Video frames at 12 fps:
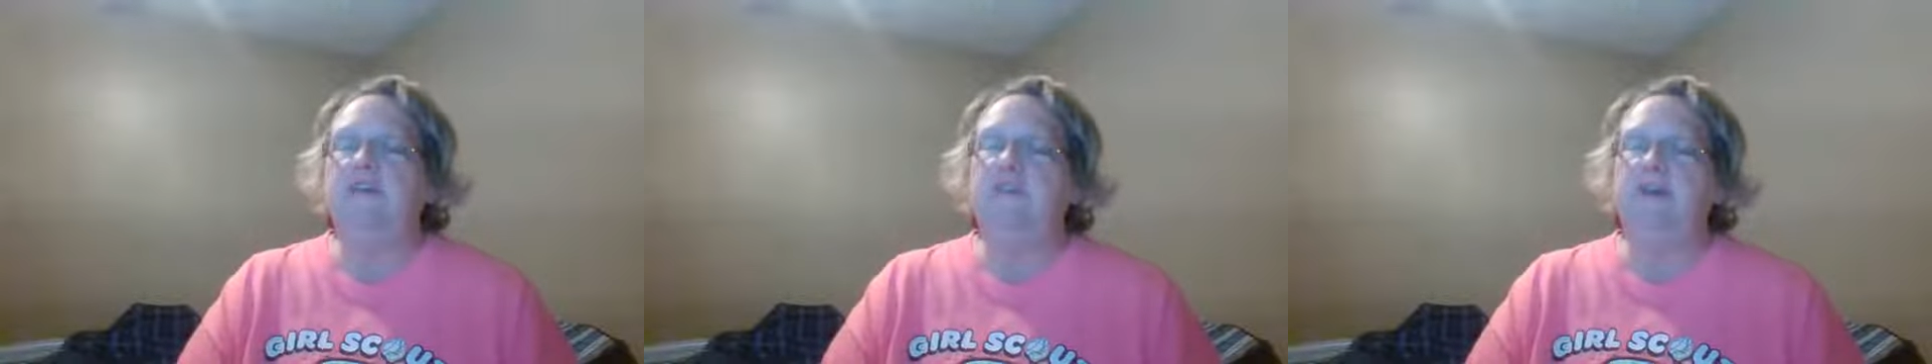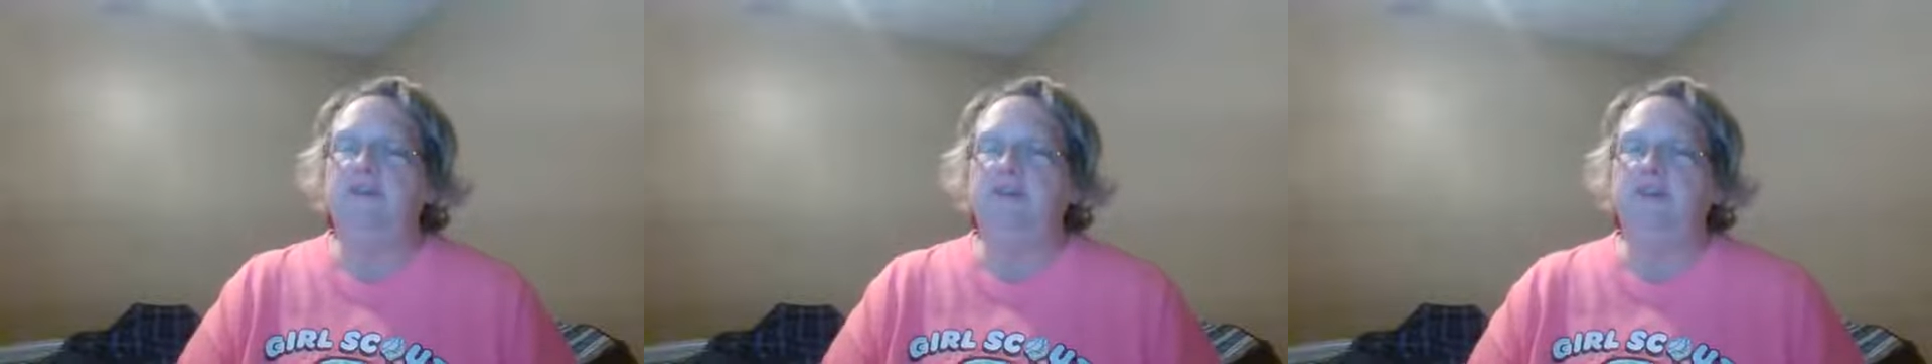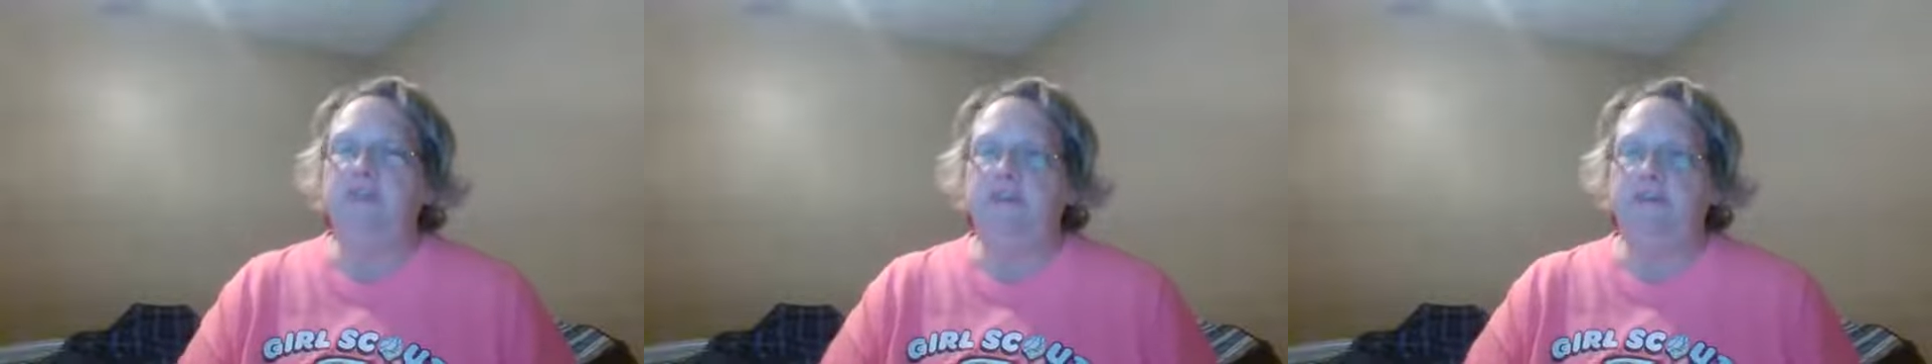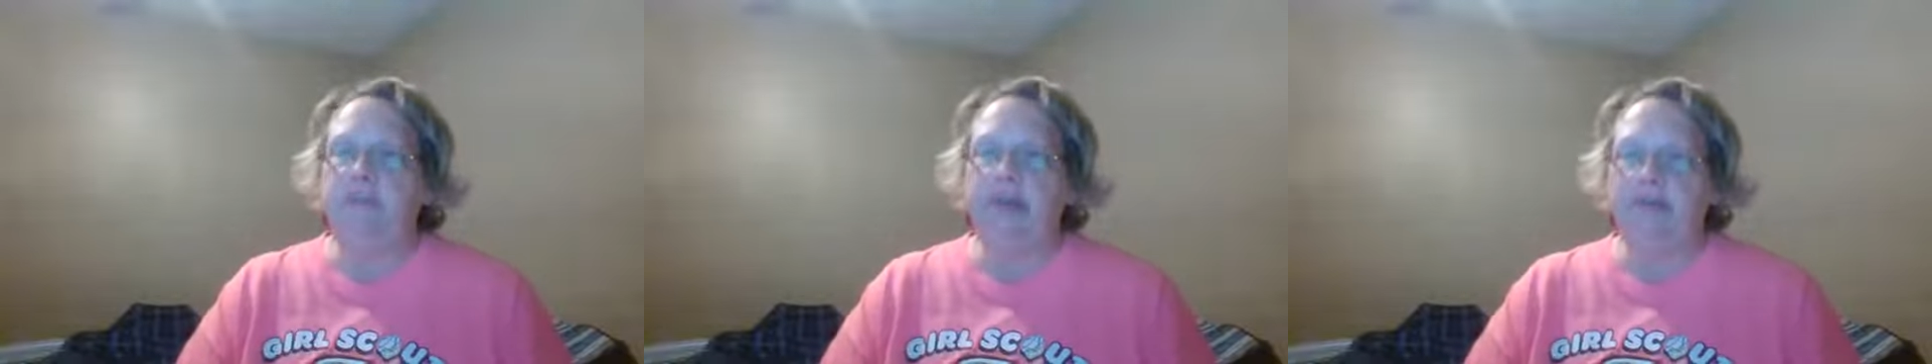And especially during
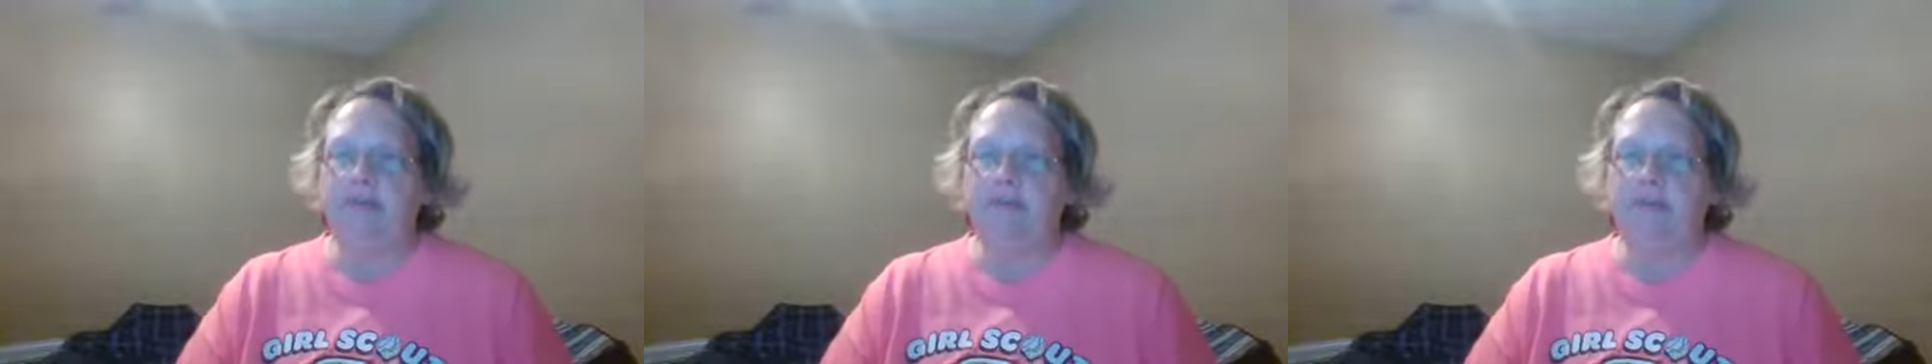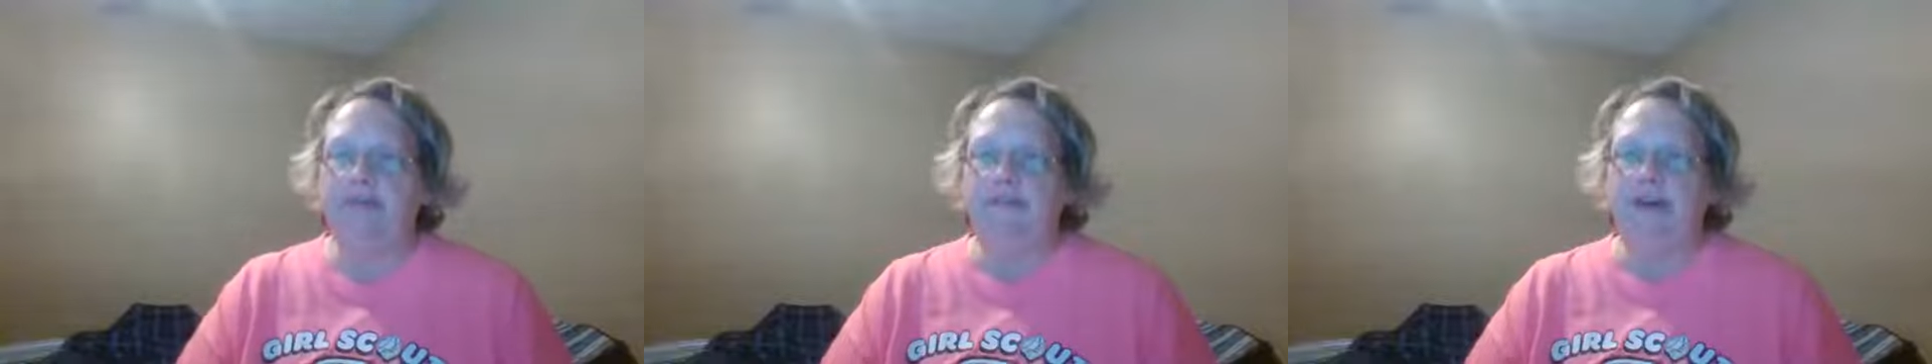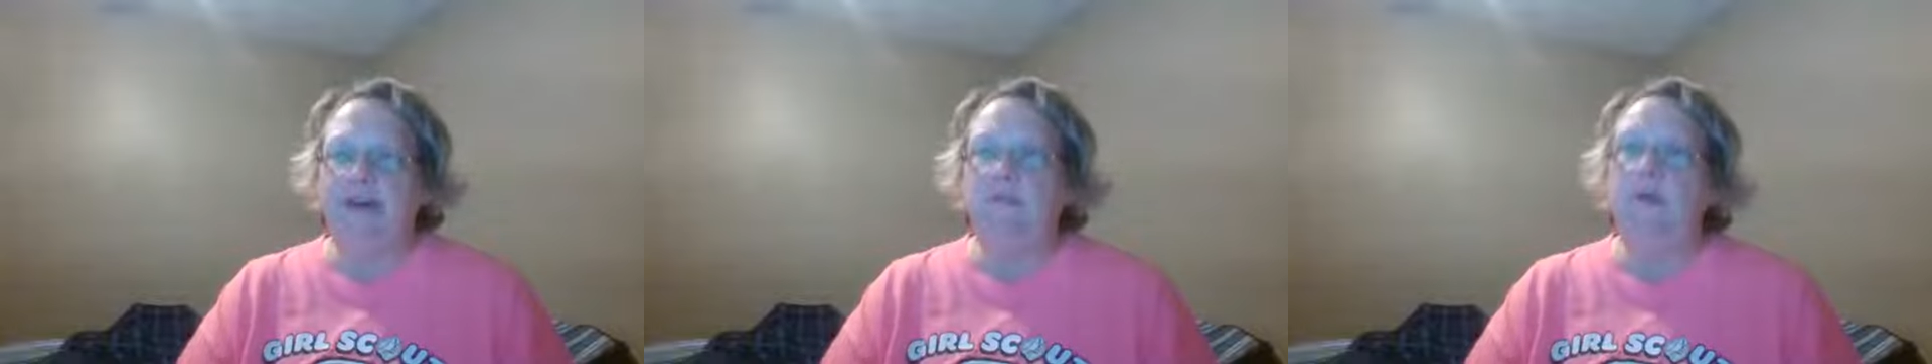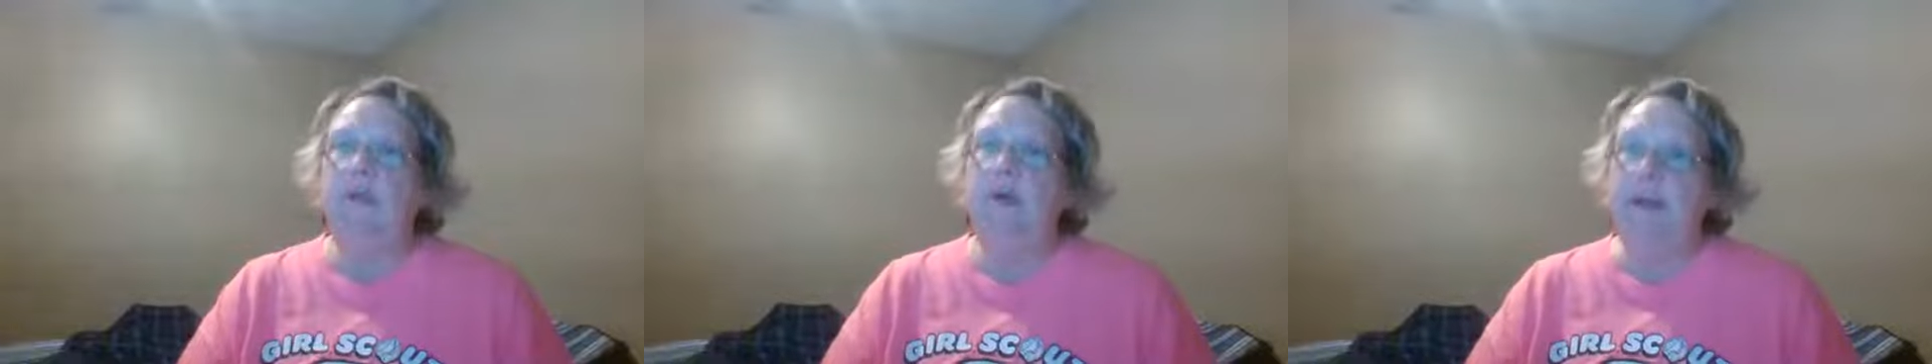this pandemic time,
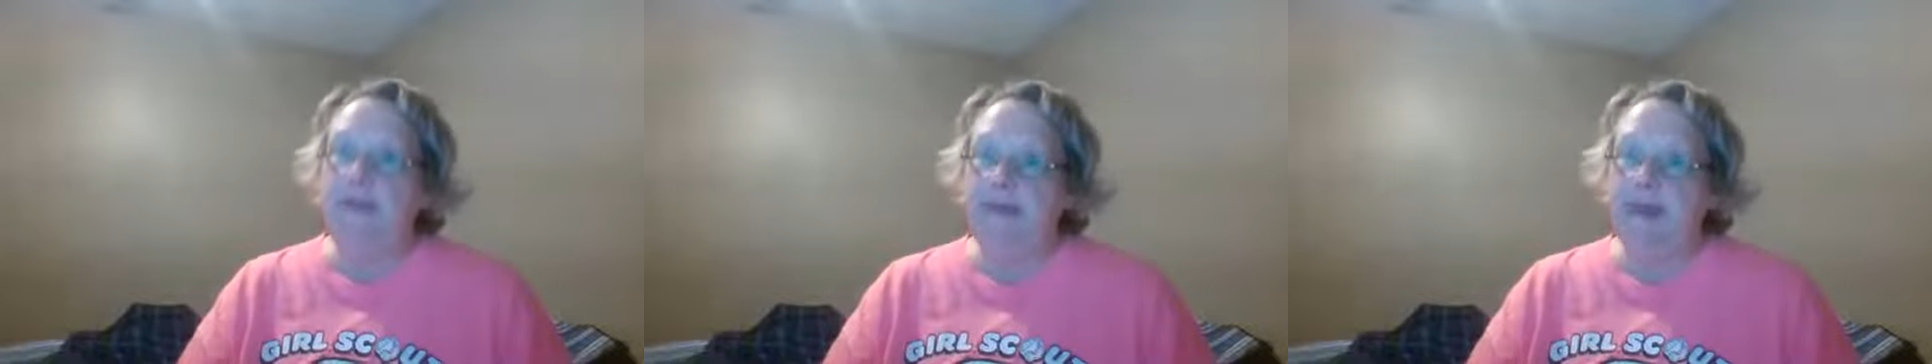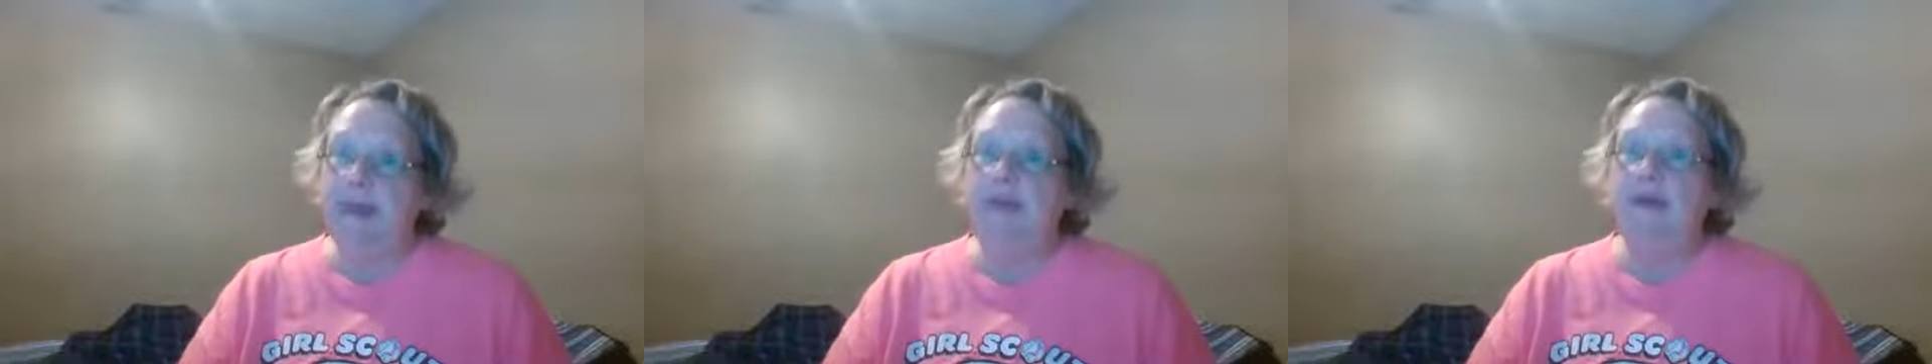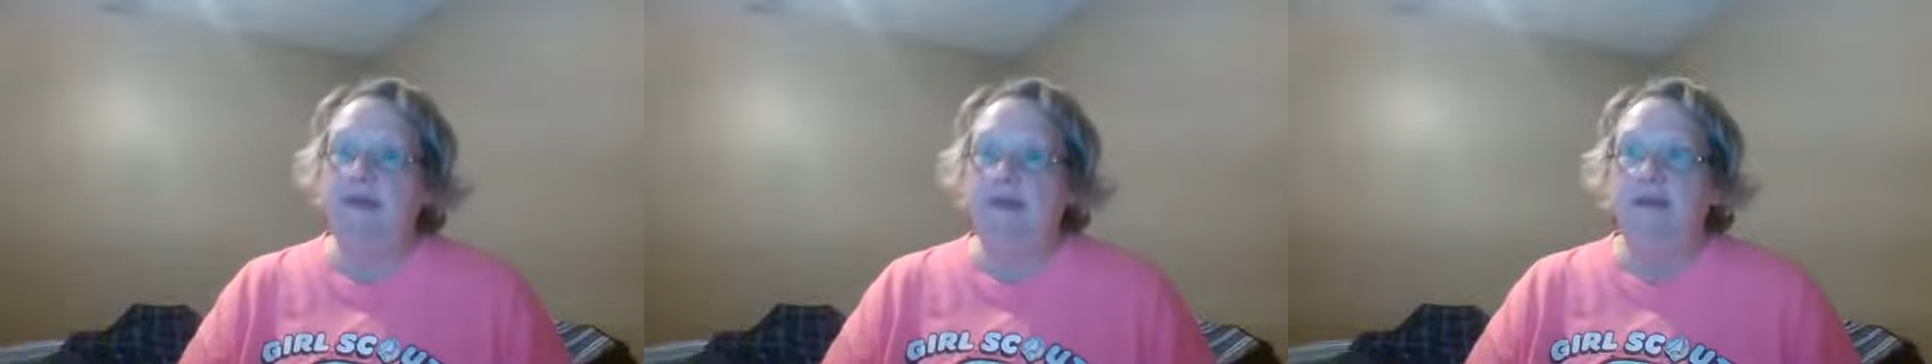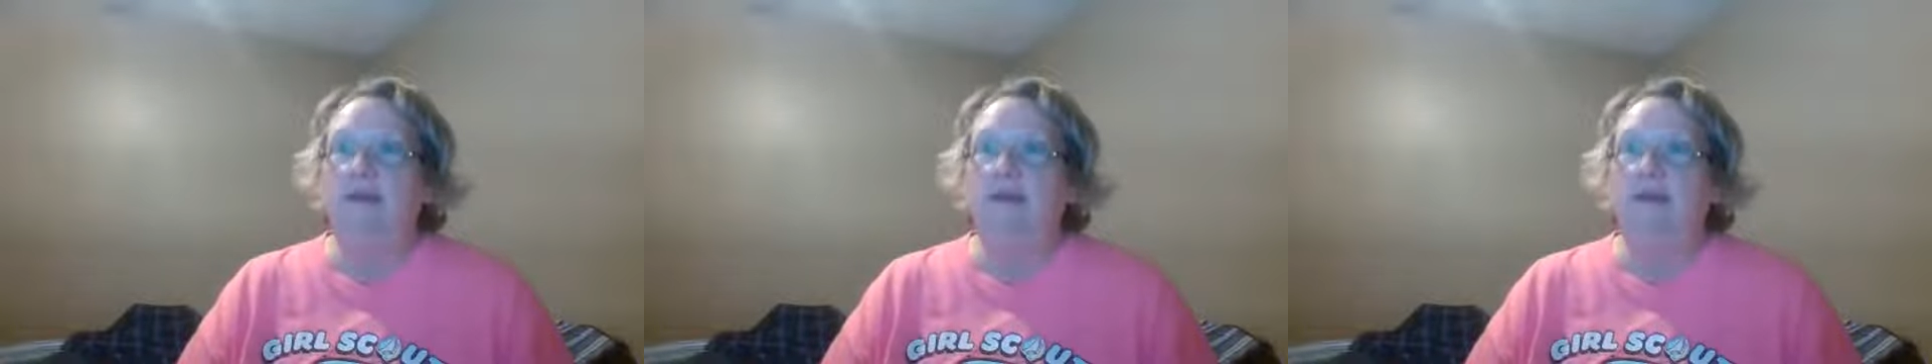we might be